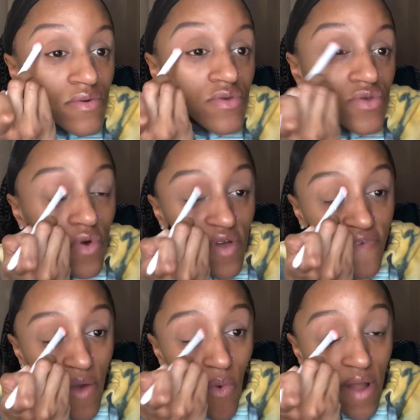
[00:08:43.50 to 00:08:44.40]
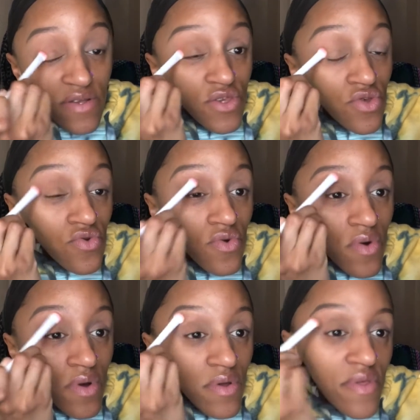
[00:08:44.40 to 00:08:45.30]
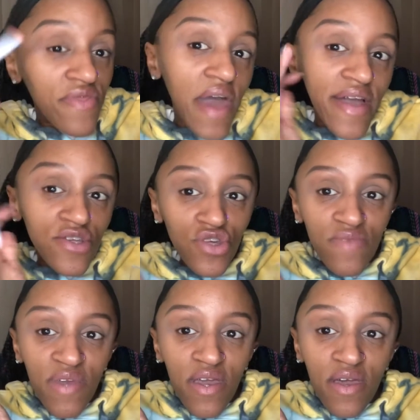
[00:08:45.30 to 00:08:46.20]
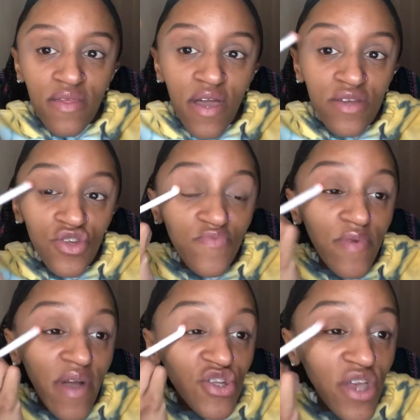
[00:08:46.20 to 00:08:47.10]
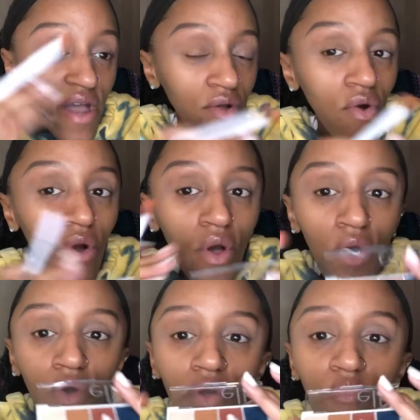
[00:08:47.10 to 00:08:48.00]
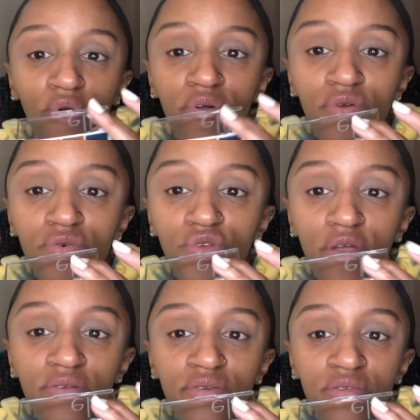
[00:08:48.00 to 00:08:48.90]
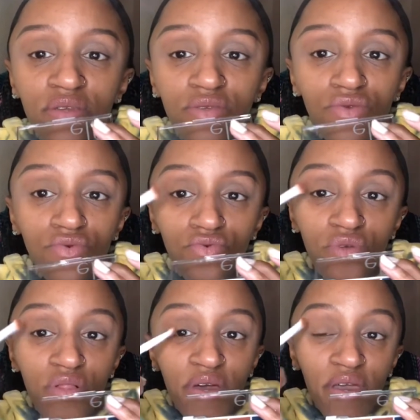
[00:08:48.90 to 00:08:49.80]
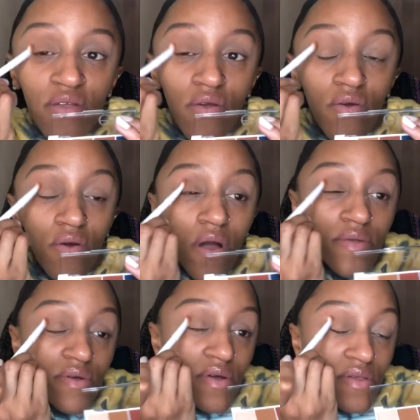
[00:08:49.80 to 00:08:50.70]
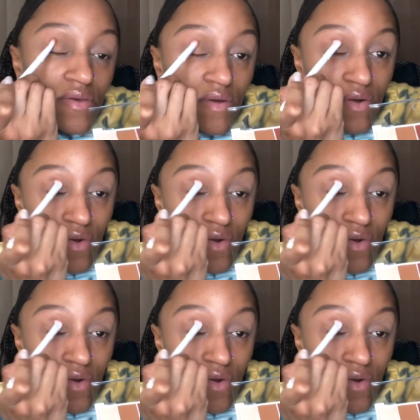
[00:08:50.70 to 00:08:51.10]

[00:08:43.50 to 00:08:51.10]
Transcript: So if I wanted to, that could just be it. That could just be my shadow, or put a little darkness into the lid or in the